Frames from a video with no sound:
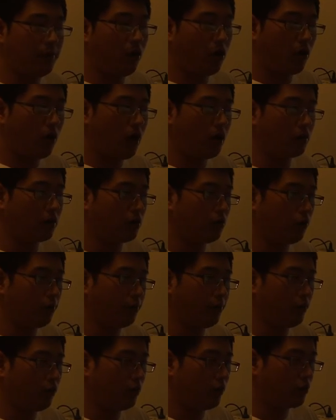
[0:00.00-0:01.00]
around to
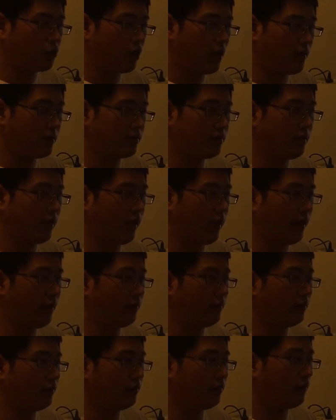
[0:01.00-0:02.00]
build trust
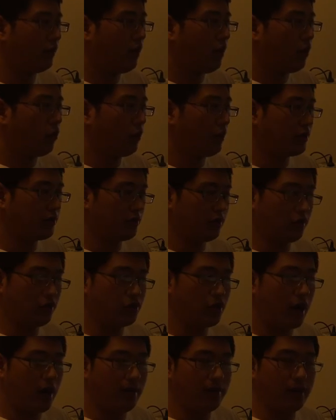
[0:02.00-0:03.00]
and with
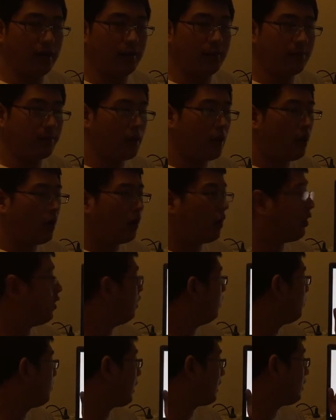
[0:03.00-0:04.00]
each other.
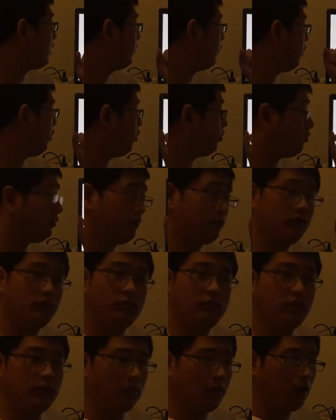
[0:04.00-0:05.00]
But for
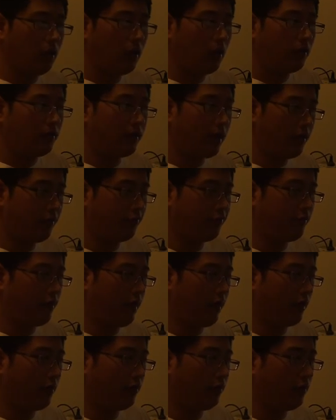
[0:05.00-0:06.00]
deaf
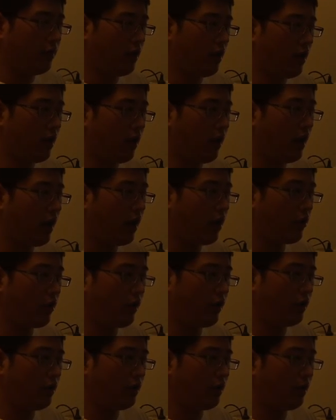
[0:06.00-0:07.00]
and
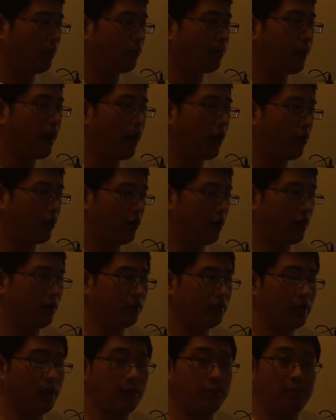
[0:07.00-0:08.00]
hearing
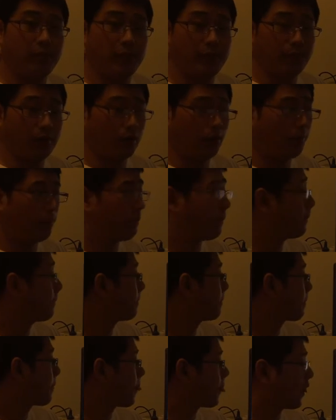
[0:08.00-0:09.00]
impaired people,
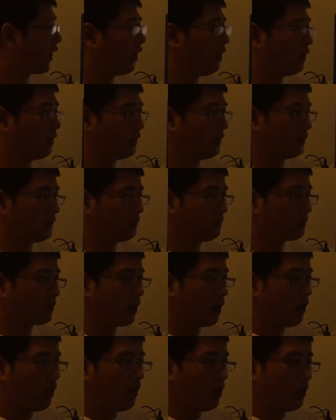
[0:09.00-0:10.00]

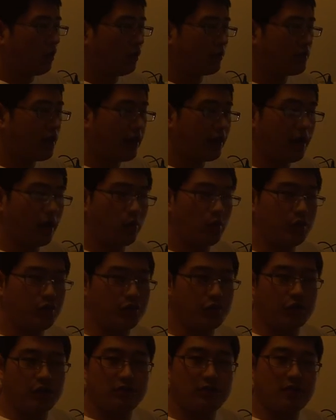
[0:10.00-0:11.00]
sign
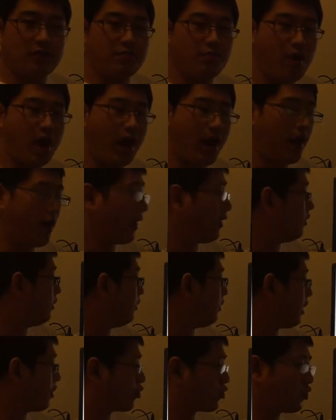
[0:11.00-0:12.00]
language is a mind
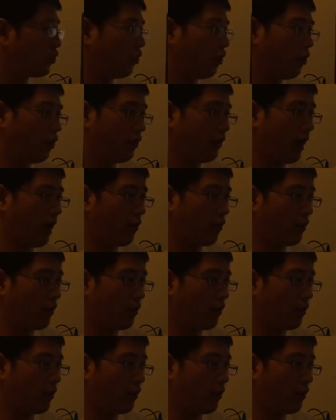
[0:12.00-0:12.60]
and natural